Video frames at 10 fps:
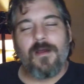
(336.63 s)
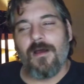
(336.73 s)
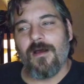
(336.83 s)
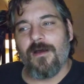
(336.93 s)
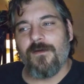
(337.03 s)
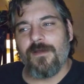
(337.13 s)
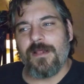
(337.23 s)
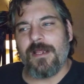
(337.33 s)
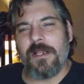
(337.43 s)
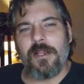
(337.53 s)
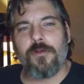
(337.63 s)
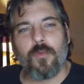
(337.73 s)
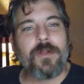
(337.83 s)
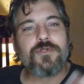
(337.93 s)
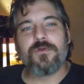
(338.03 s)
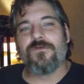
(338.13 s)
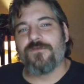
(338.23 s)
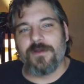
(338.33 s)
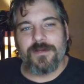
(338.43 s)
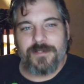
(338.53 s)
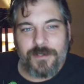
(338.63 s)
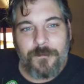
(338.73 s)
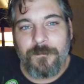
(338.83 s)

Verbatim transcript: uh, an original fairy tale.